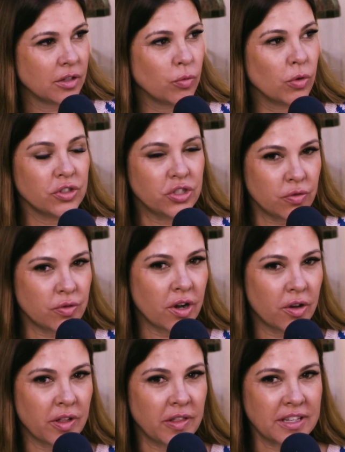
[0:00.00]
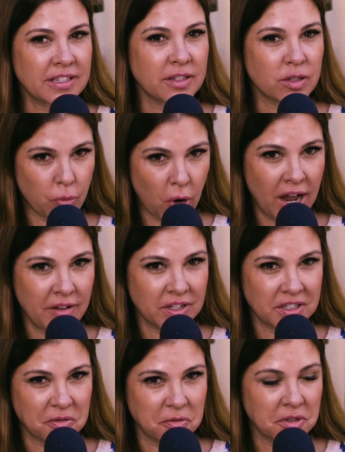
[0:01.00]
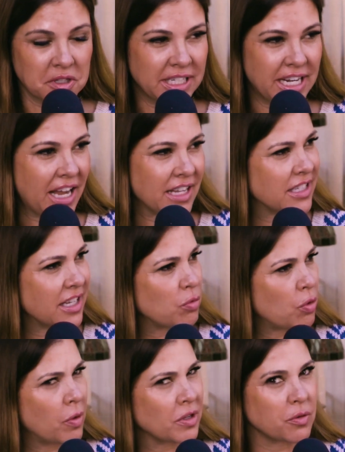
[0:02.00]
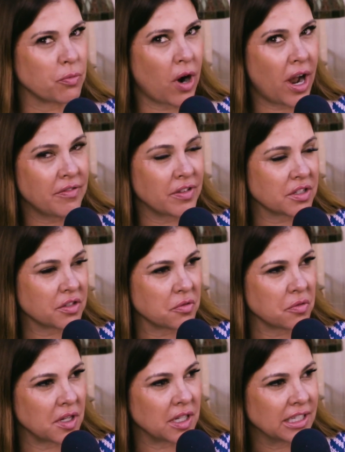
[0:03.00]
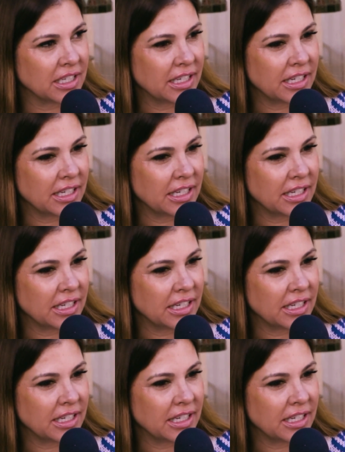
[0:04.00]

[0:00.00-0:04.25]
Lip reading: well, do you know that this is a private school? And Anne said, well, what's a private school?